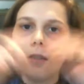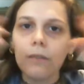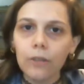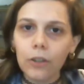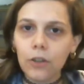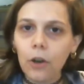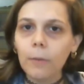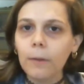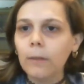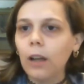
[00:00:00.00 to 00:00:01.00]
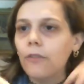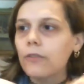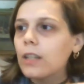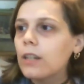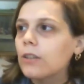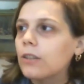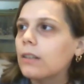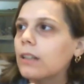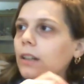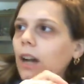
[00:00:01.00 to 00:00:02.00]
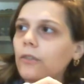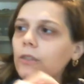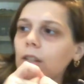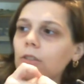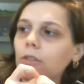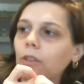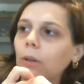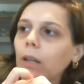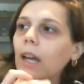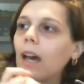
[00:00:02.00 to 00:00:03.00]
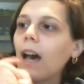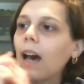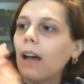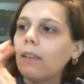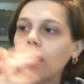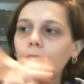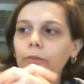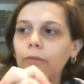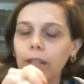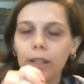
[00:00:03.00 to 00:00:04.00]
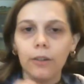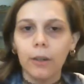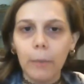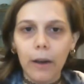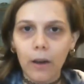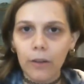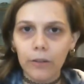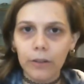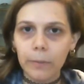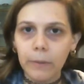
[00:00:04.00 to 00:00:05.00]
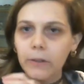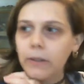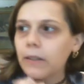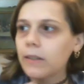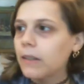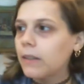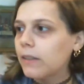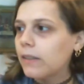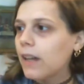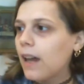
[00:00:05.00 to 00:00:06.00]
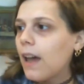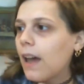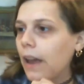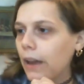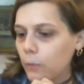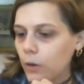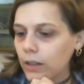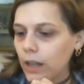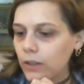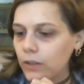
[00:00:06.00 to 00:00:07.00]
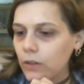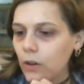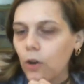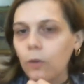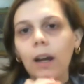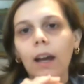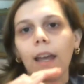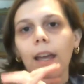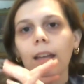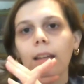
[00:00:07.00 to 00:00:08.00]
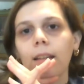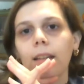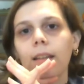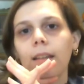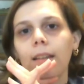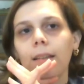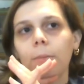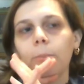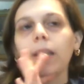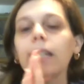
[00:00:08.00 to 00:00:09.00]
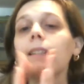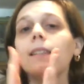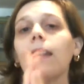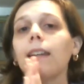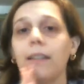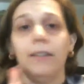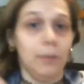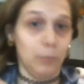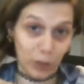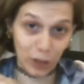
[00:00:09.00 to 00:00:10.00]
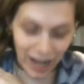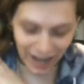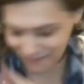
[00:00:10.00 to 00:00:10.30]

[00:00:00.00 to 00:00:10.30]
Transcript: just open up the conversation, get a conversation going. I love hearing about other experiences and whatnot. So, please like and subscribe.